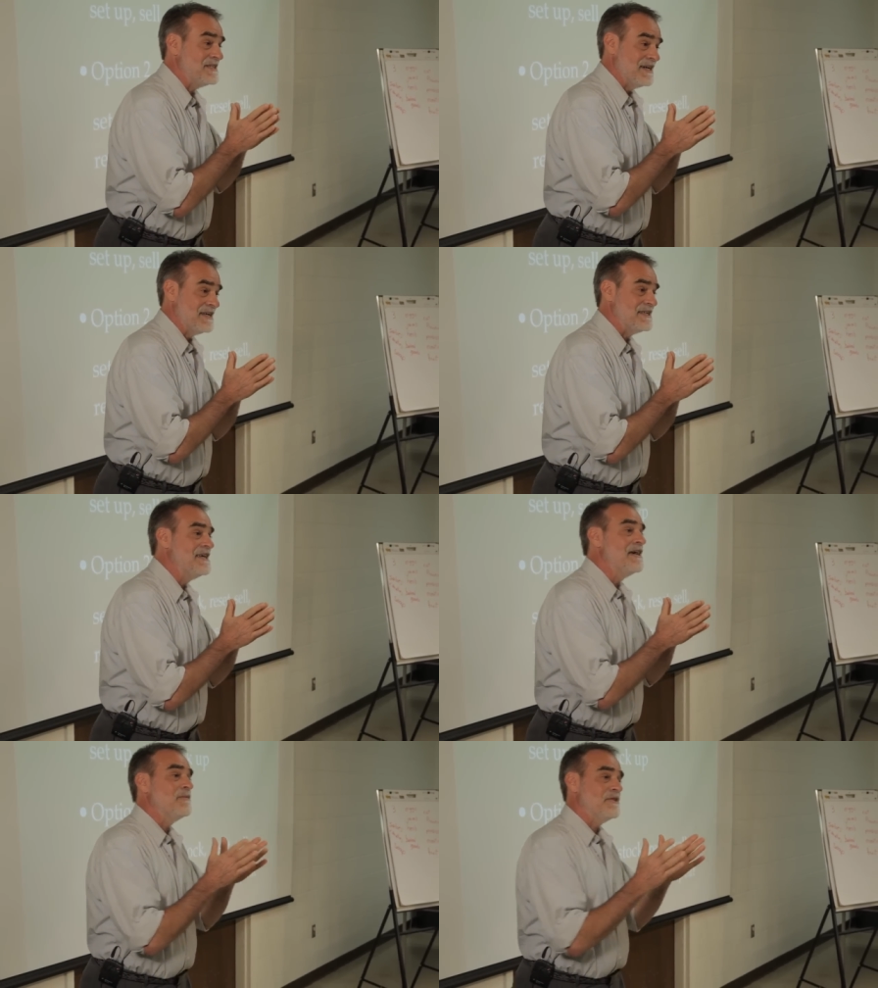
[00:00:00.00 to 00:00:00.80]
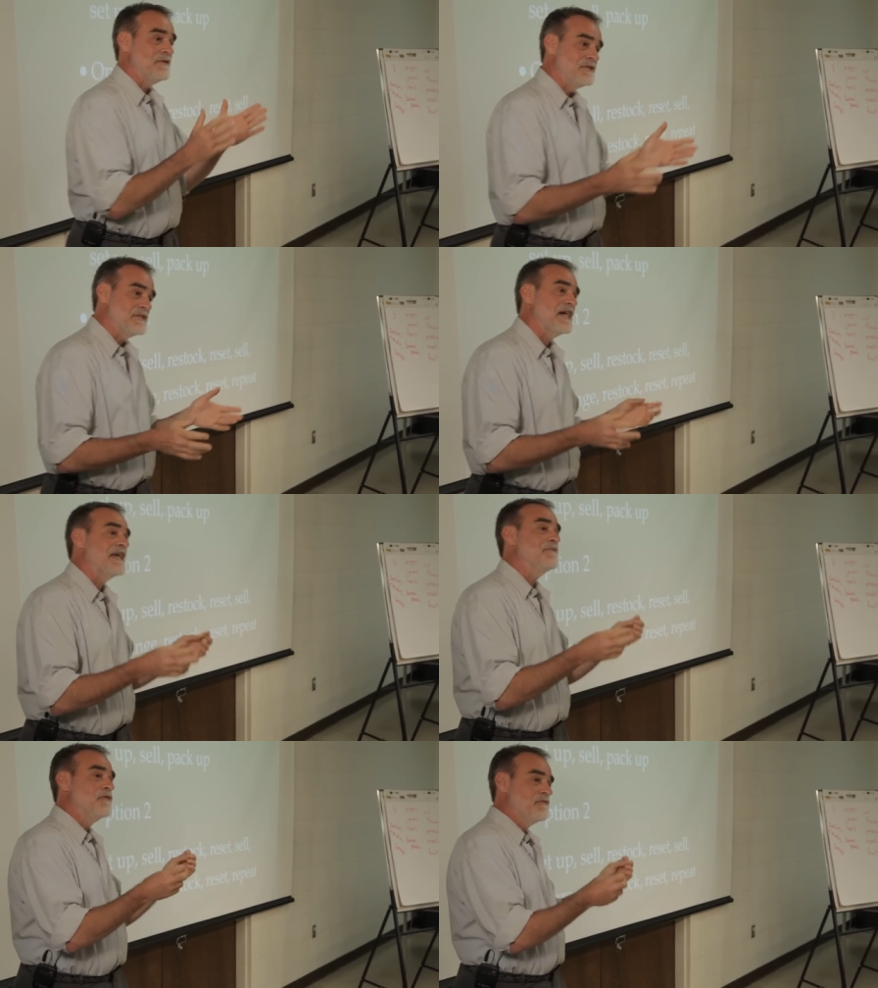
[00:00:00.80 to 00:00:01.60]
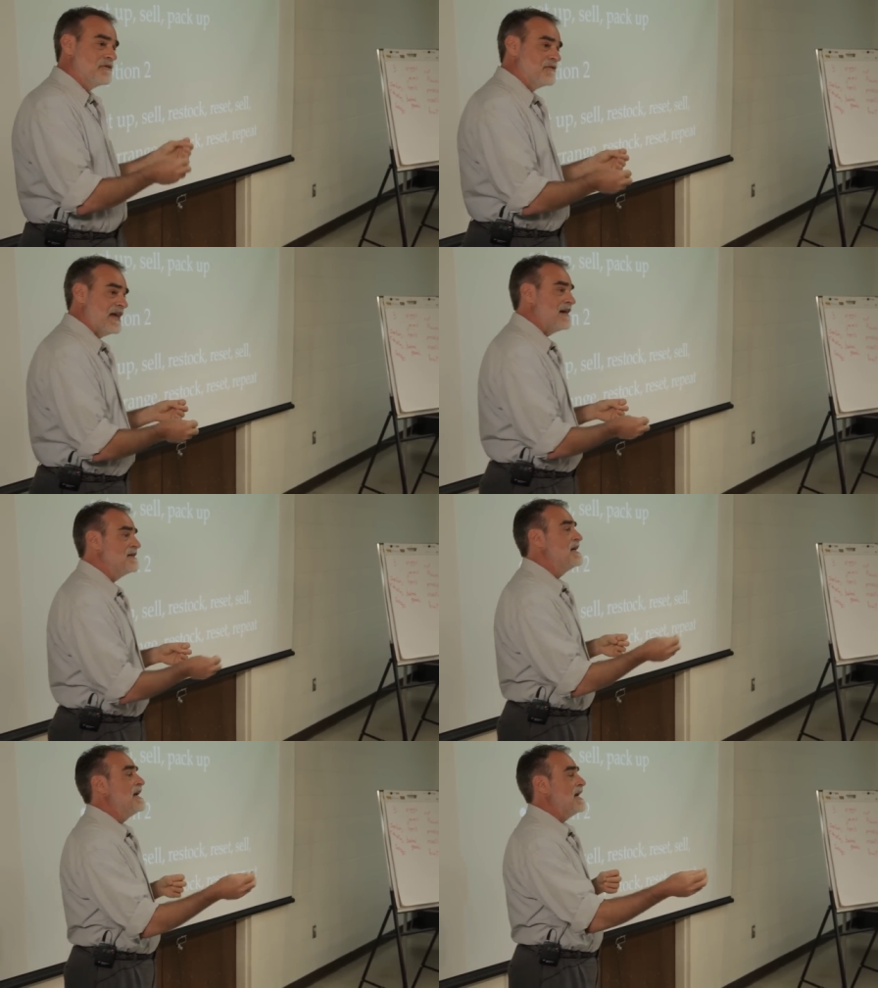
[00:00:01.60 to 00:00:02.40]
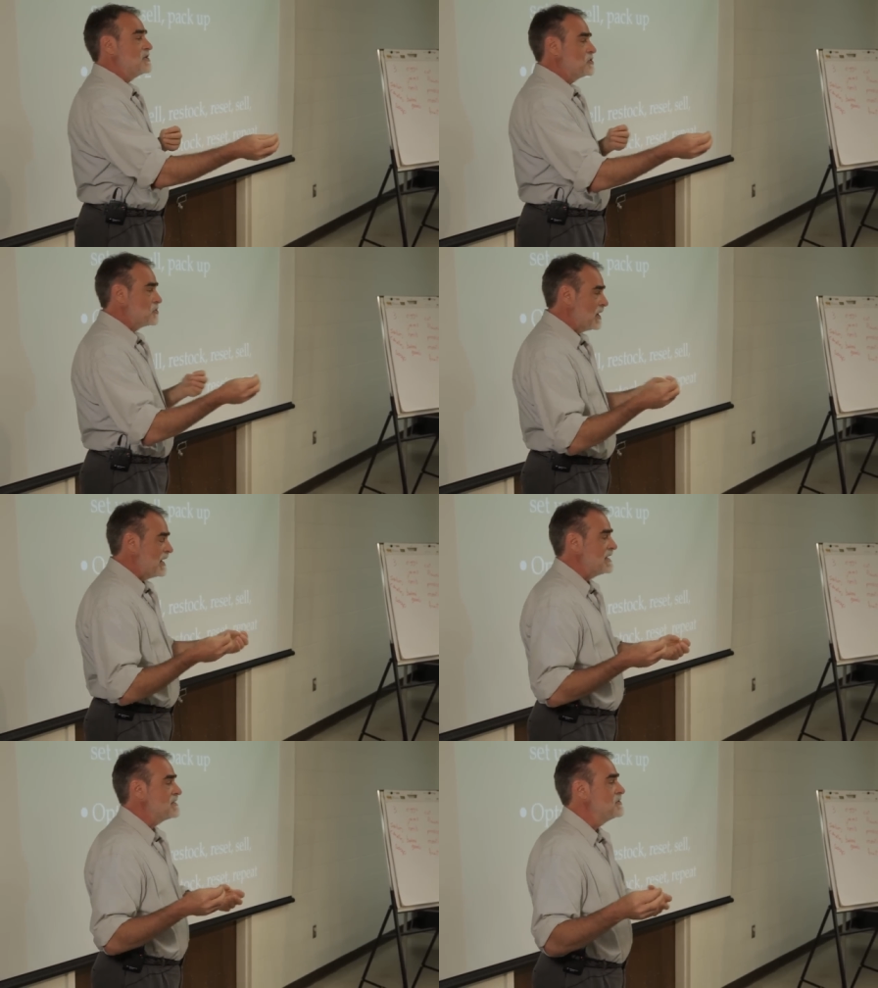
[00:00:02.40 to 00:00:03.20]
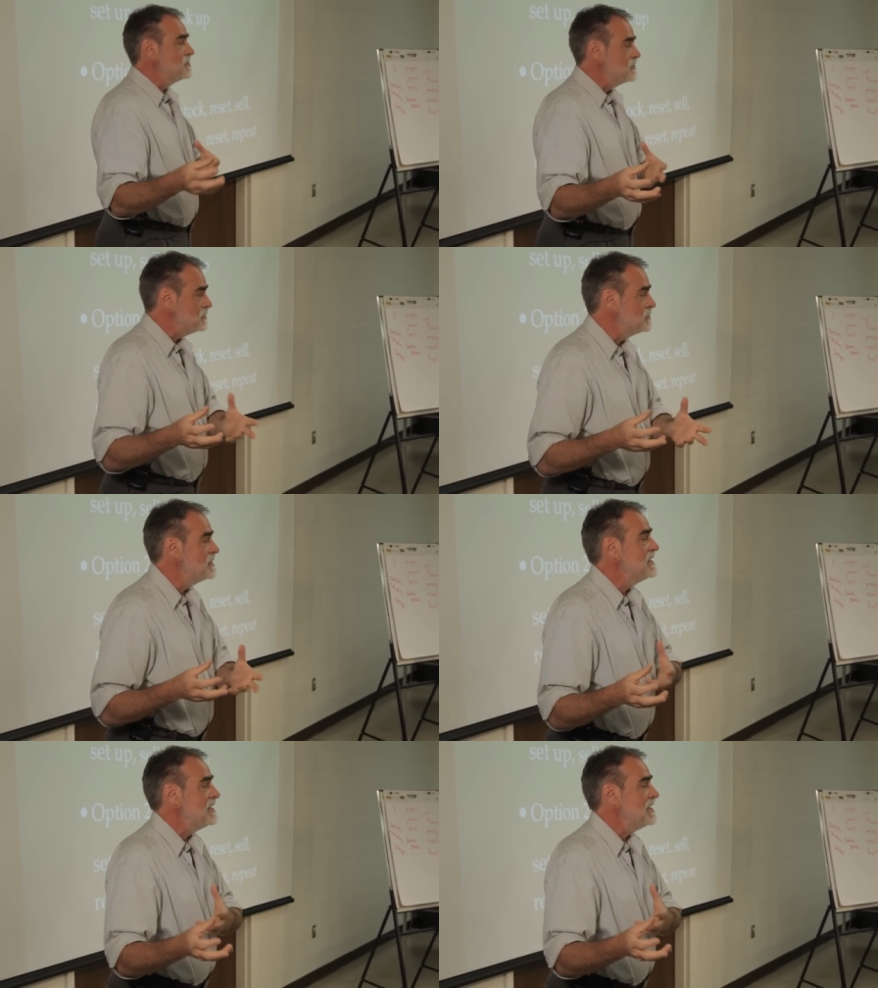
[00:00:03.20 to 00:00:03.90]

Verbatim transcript: done, but they're just kind of moving around and trying to